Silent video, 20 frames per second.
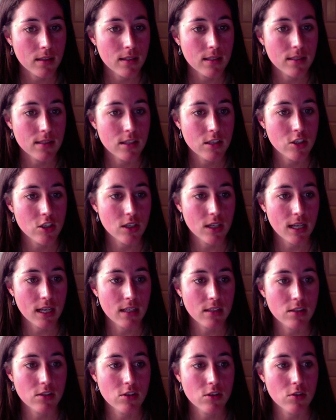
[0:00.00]
decision
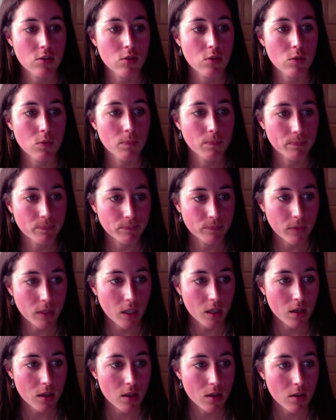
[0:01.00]
as to
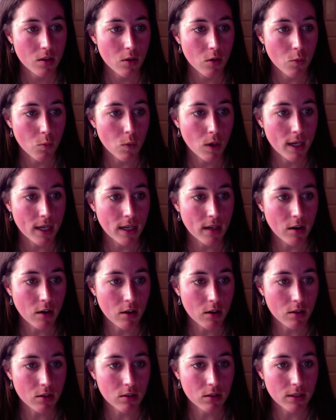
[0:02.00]
what an
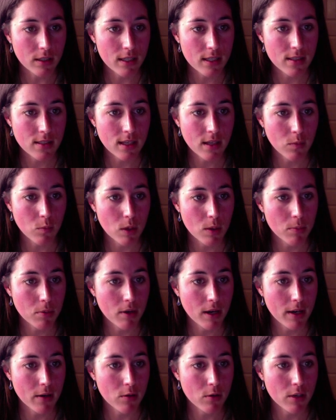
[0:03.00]
article is and what
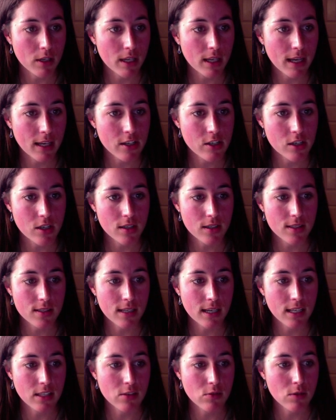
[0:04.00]
priority I should
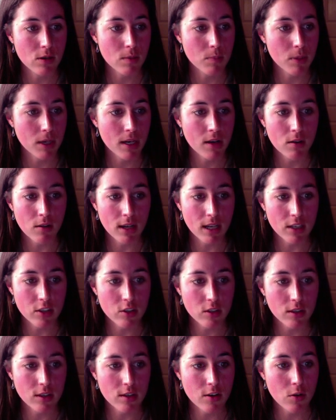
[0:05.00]
assign to it, but I don't
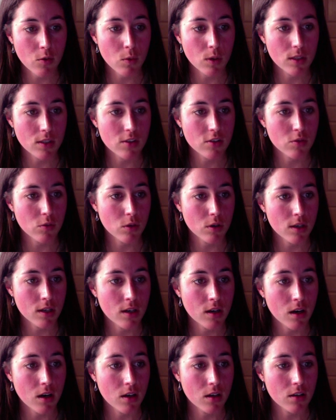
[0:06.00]
actually know what's stored in
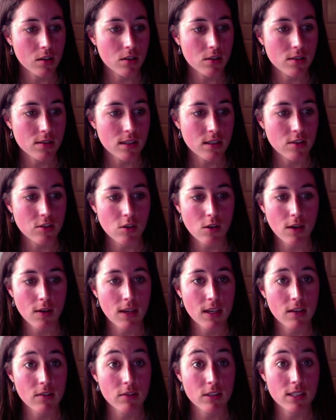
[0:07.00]
articles, and so
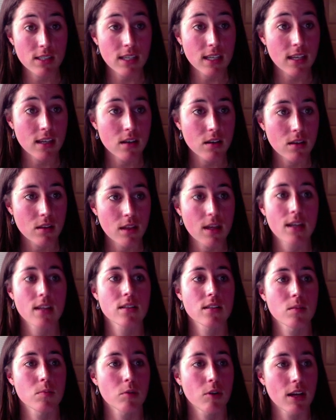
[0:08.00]
I see here that
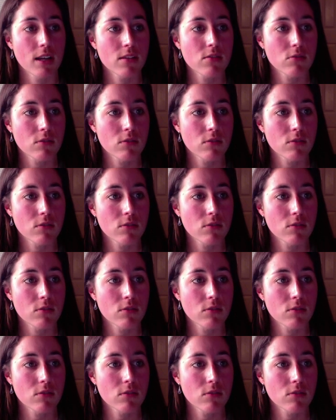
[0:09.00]
it's a press